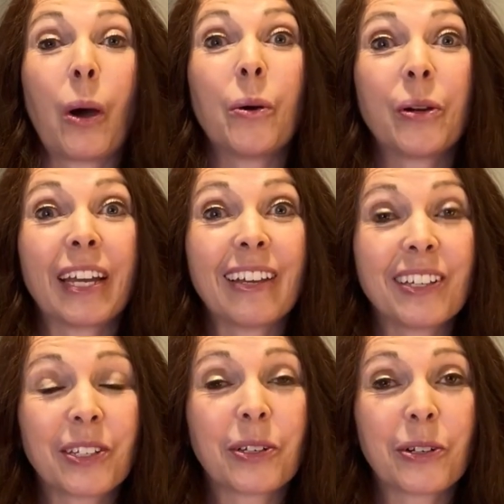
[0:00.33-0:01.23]

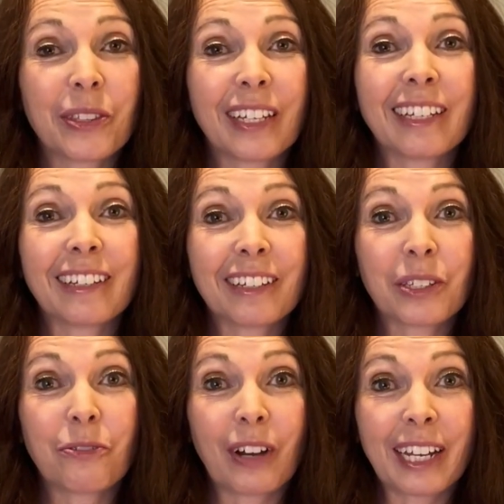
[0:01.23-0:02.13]
Okay, so you're thinking
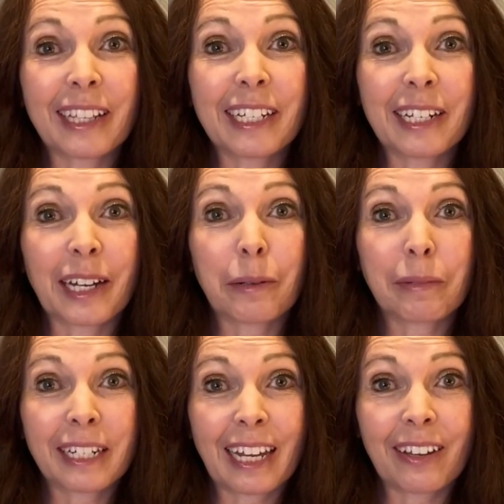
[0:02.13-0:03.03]
it's finally time
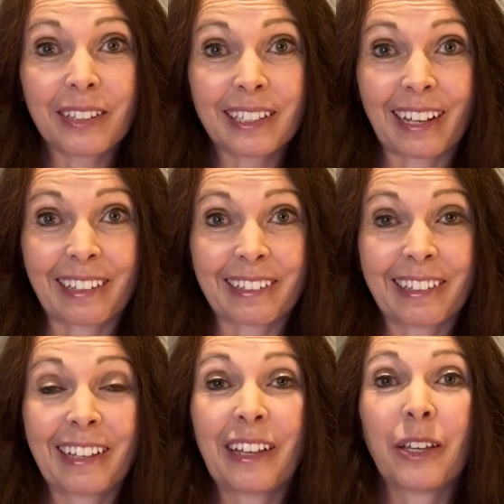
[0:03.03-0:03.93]
to downsize.
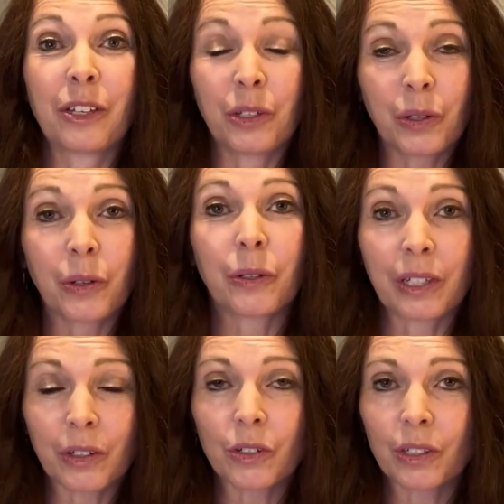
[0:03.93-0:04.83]
You know,
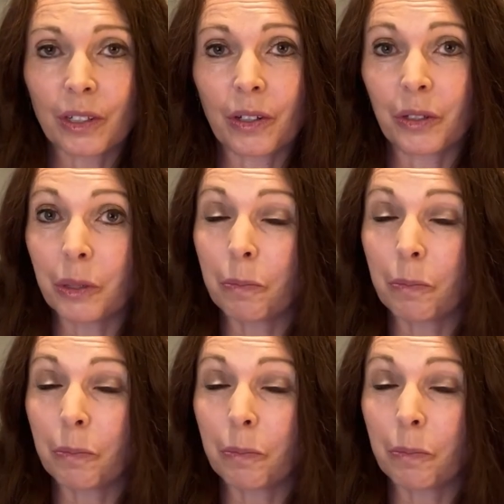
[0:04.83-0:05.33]
years ago, you